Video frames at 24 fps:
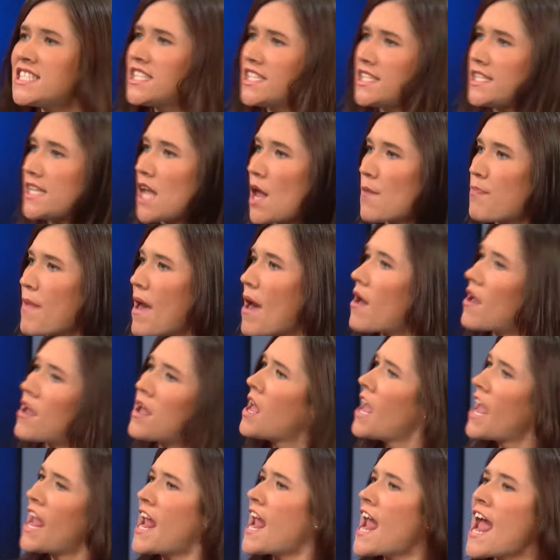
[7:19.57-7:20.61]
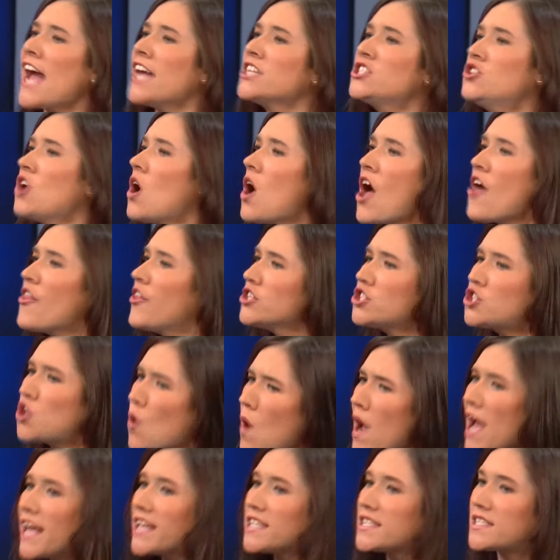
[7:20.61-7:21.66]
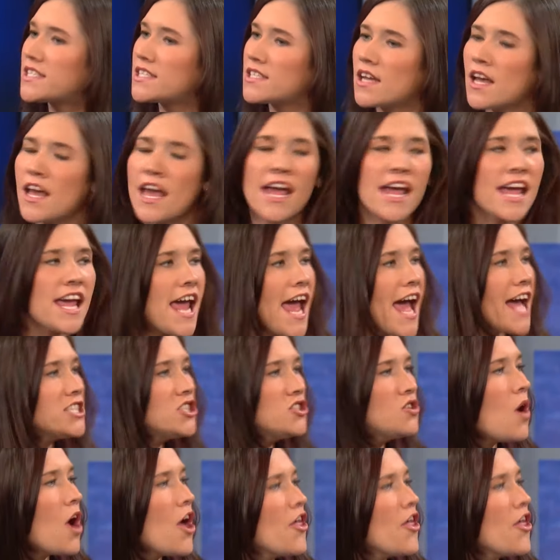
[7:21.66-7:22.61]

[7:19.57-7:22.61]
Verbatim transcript: step to step out. I, he has no I, other I'm choice. i good there. He has no